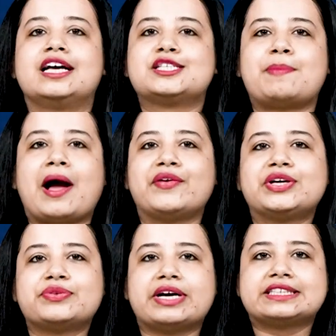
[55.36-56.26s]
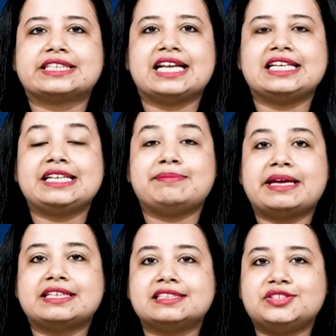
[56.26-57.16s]
Aspiring to excel in
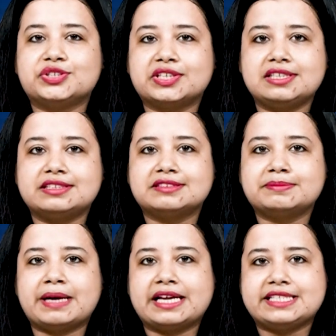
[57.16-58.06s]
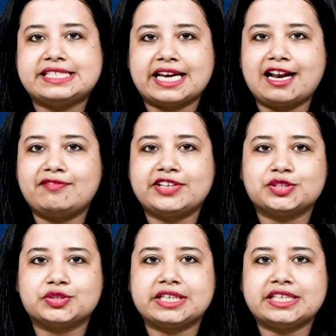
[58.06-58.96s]
medical journalism and delve
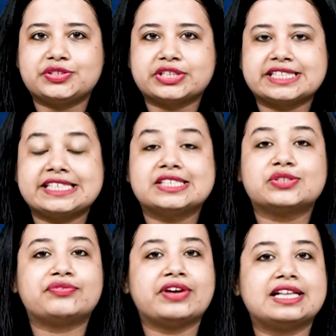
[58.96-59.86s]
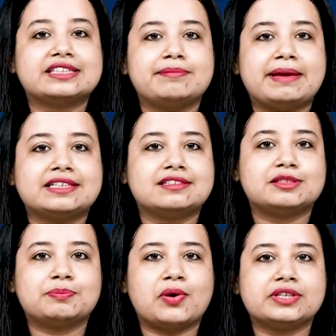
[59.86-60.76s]
into the intricacies of health and medical
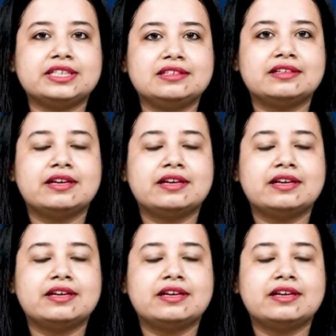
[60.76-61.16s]
reporting?